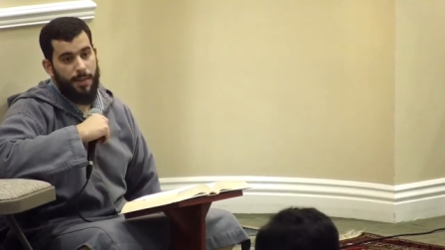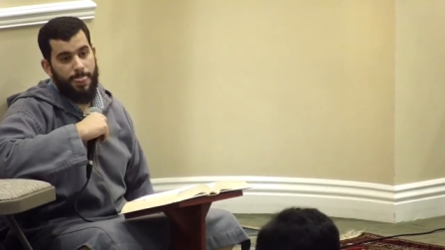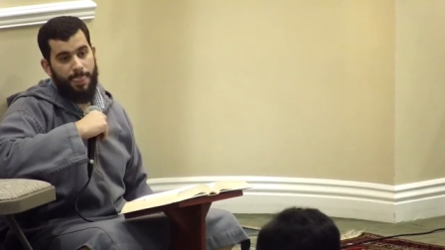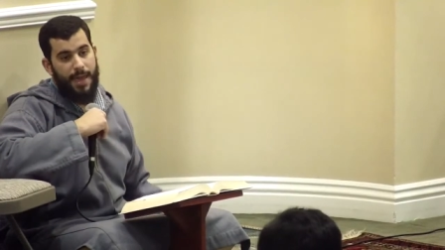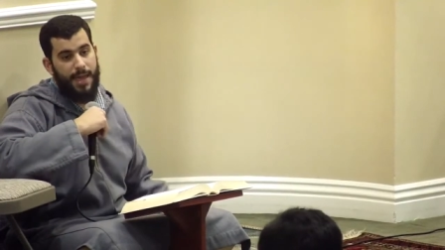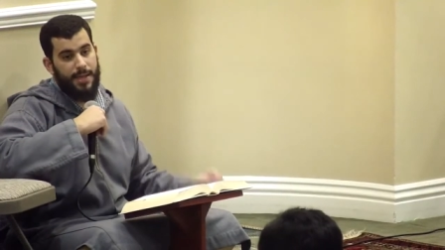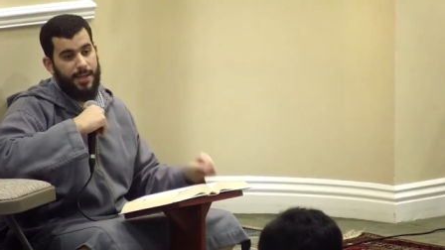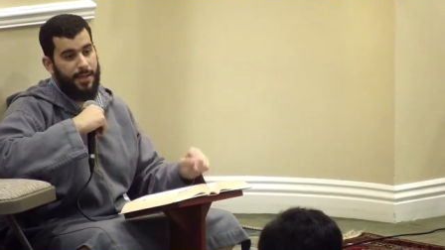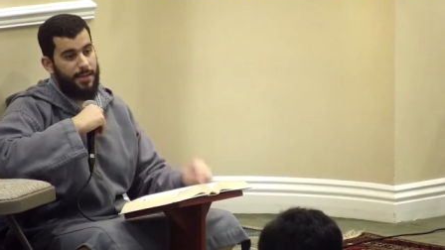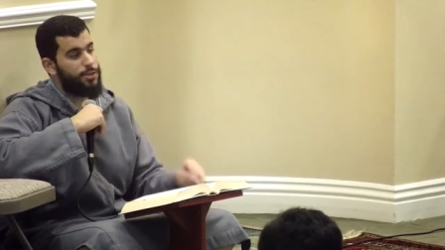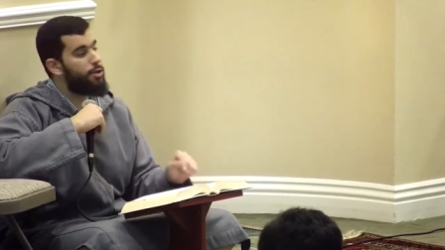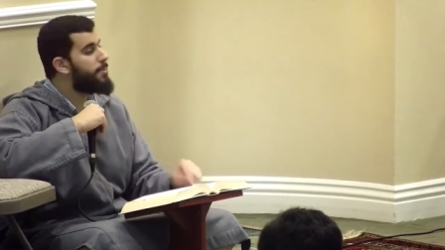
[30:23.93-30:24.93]
And
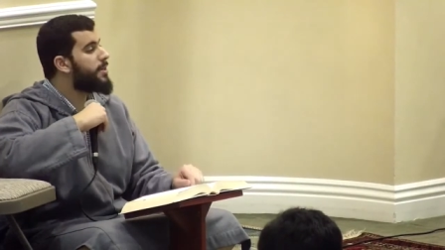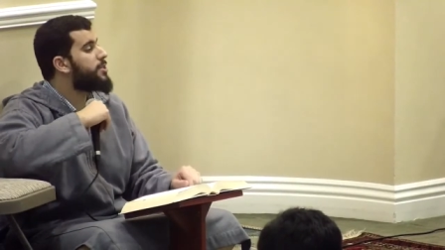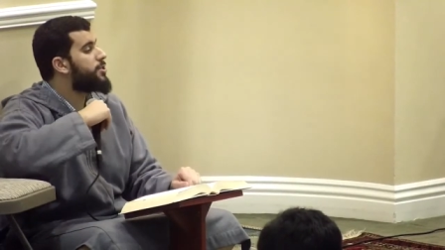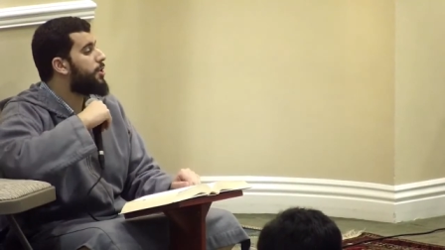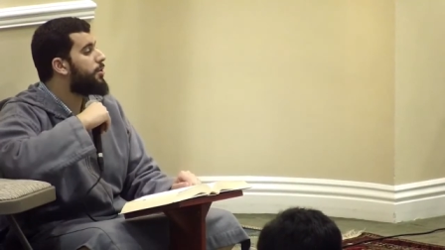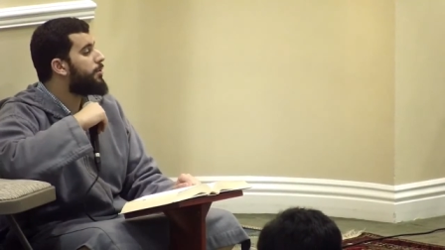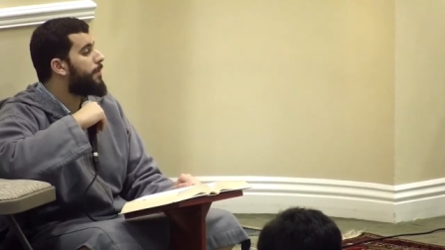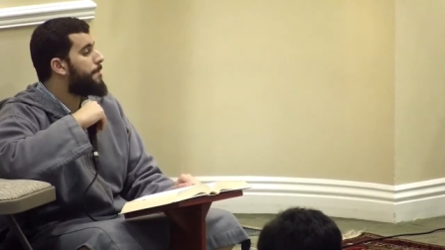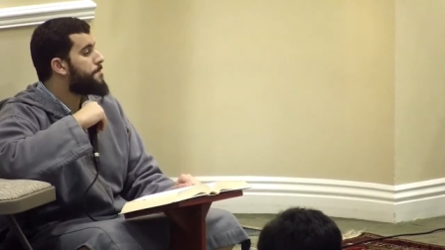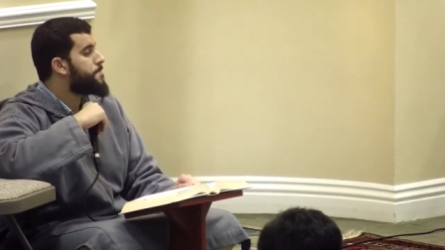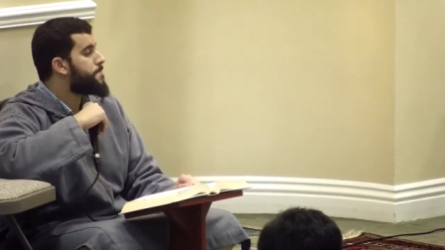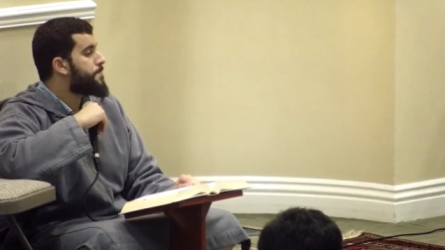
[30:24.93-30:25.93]
so much so
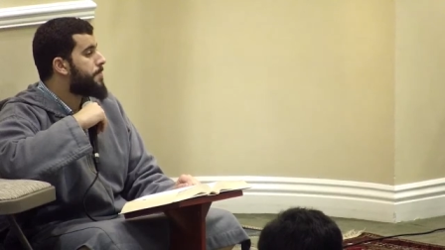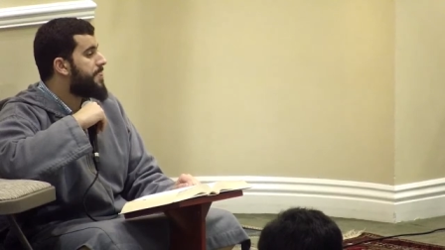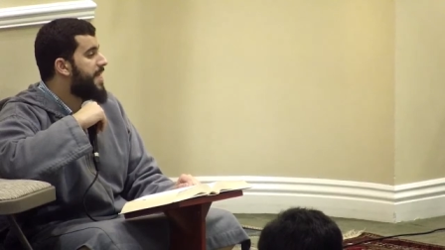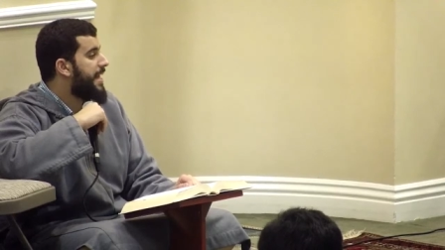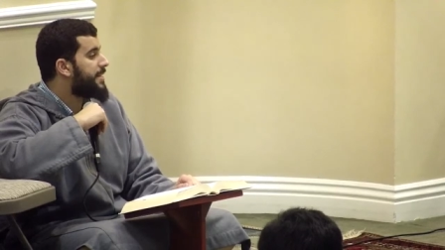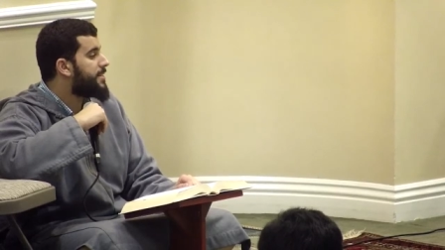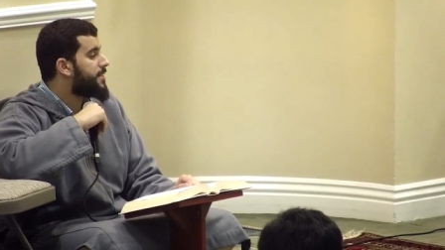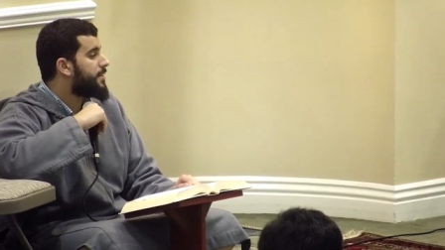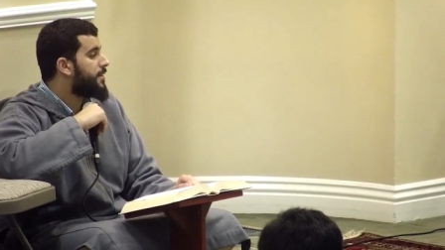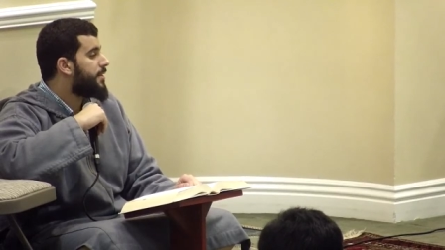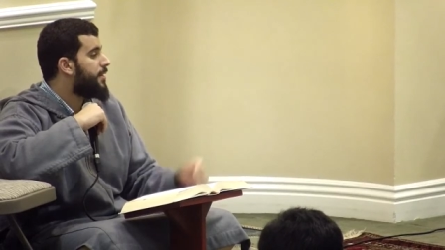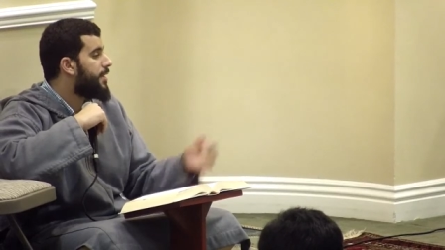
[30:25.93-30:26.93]
that
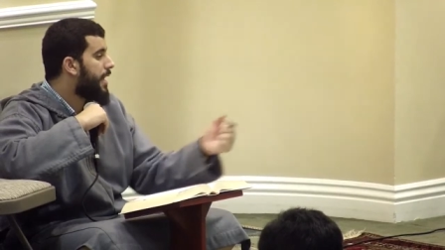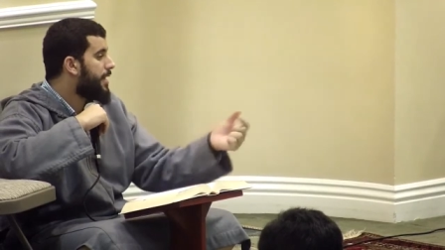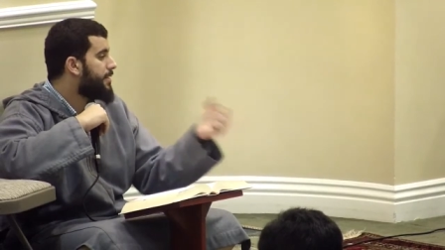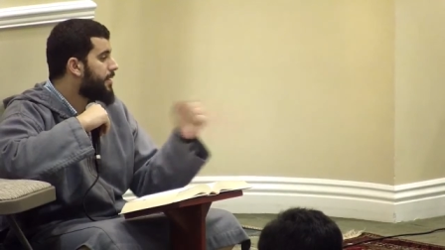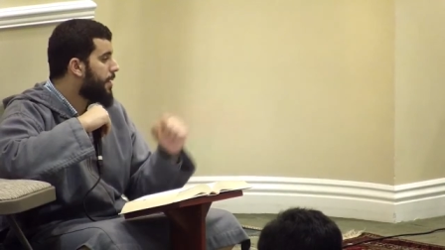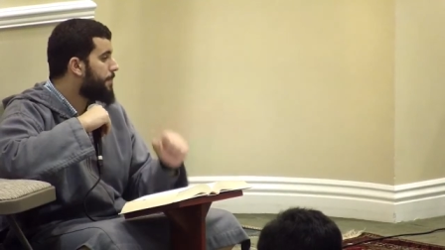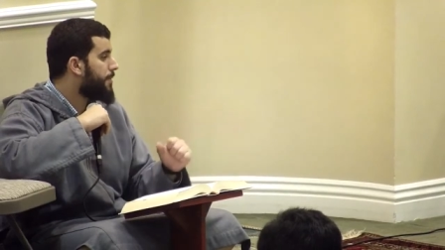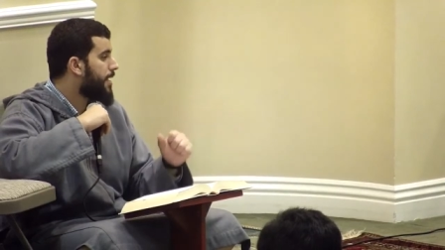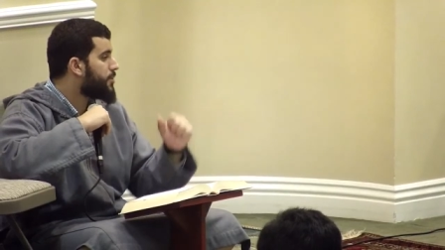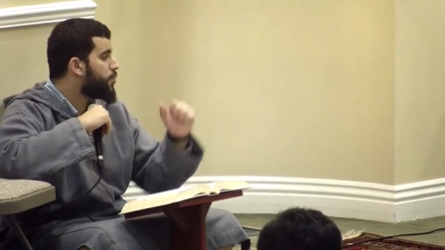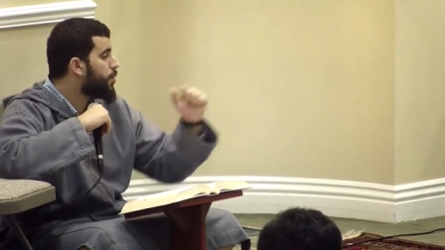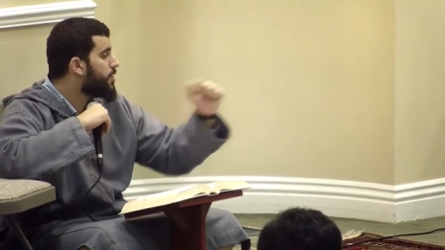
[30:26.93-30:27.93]
he ended up, as
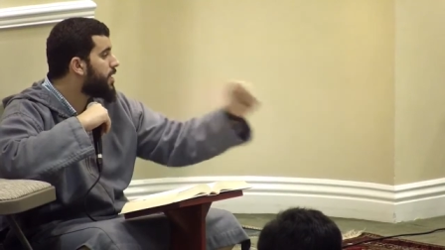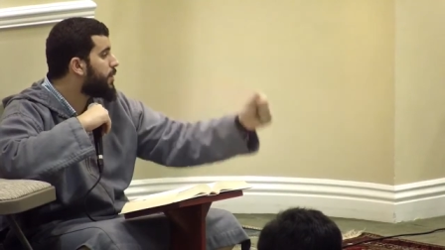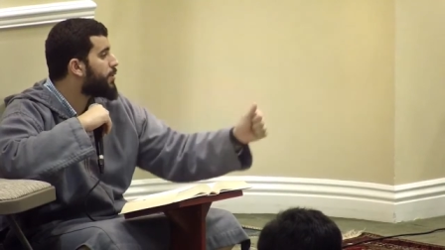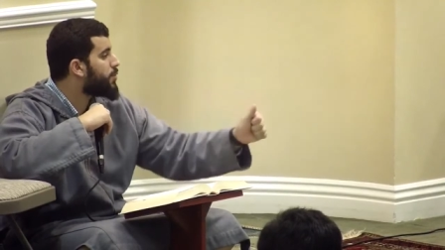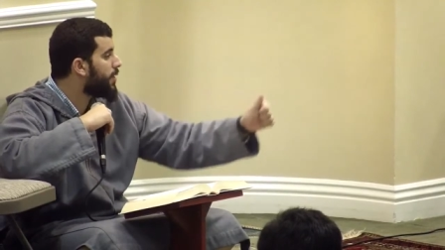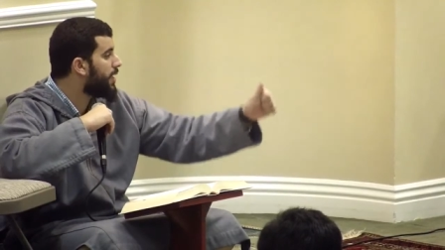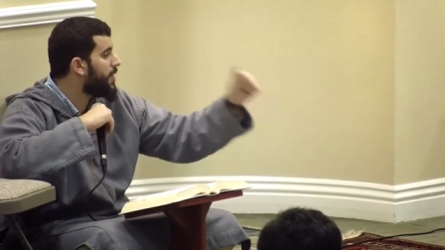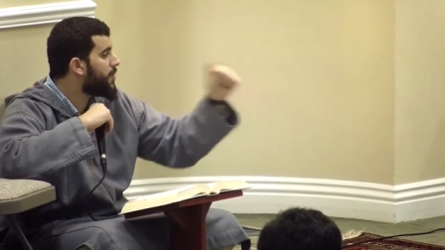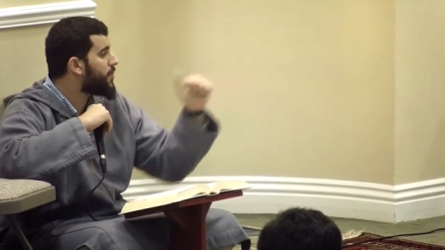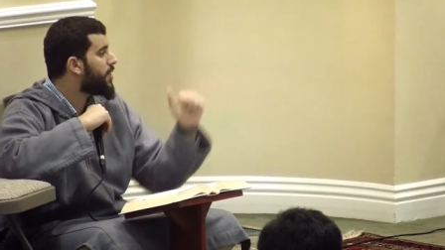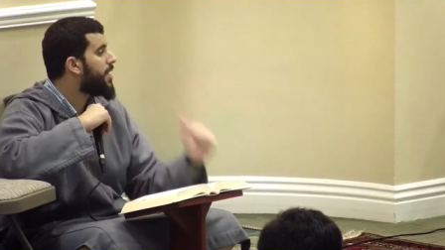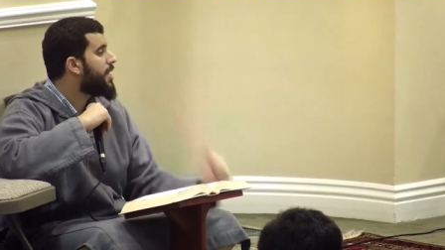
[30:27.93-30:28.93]
soon as he was released,
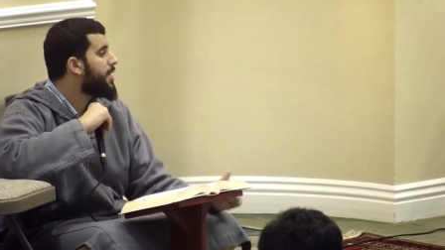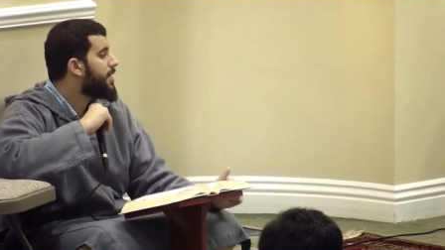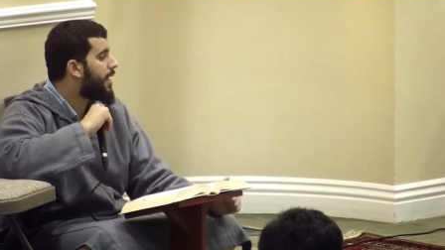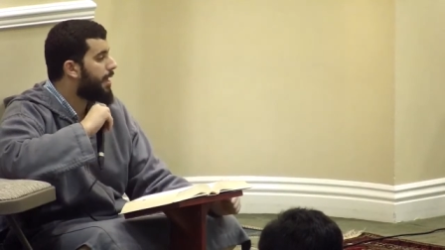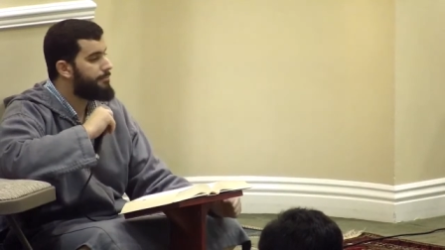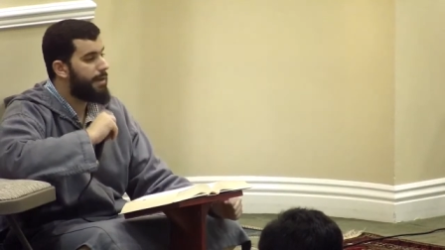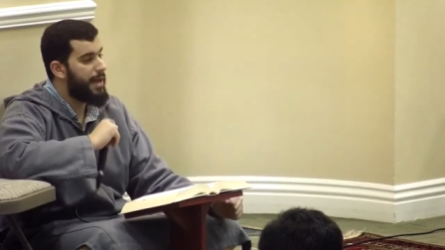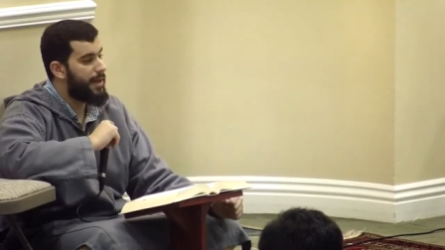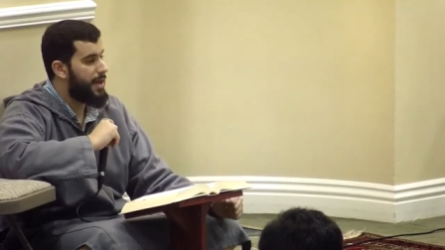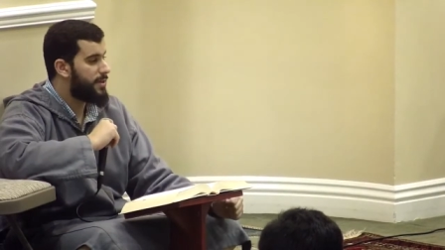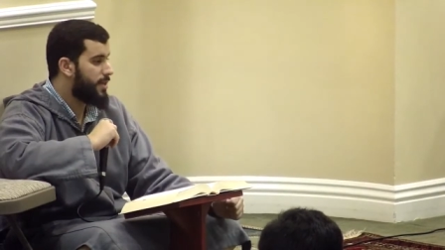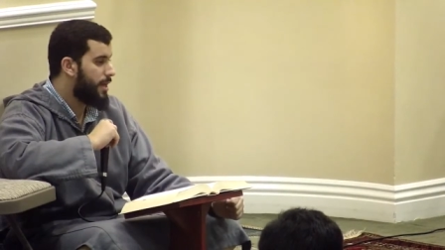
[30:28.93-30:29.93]
he came back
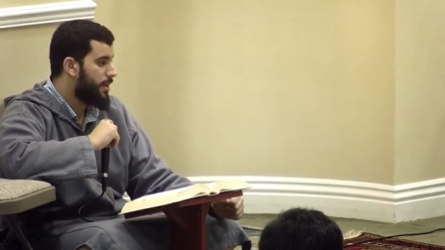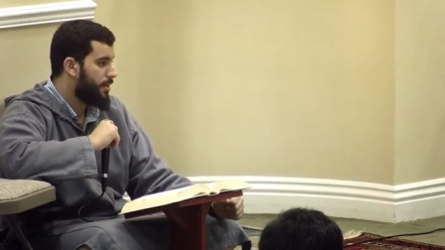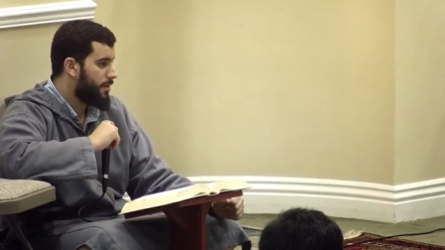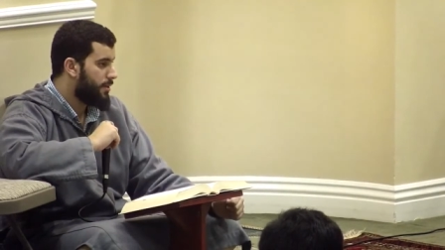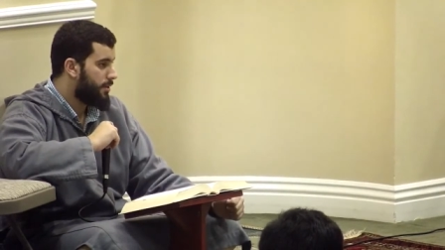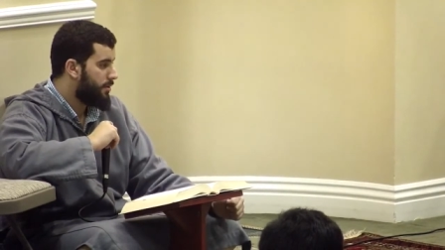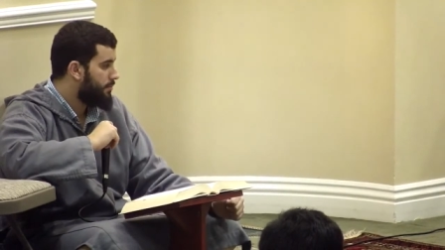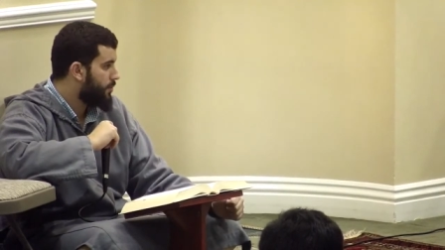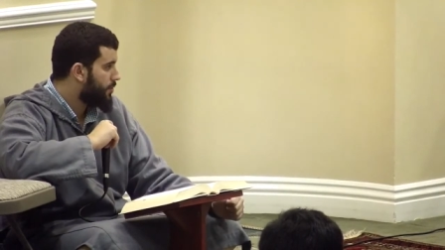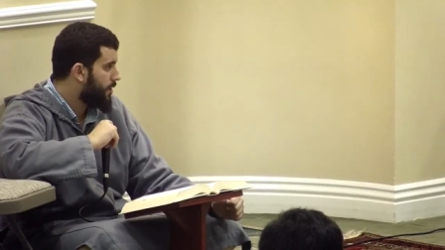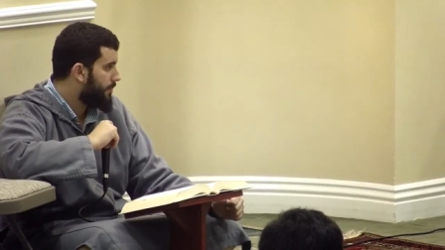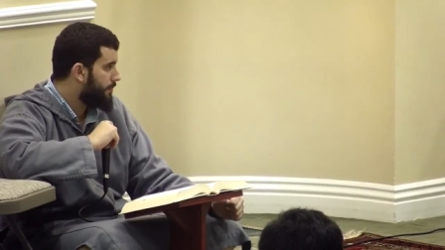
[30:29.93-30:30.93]
as a Muslim.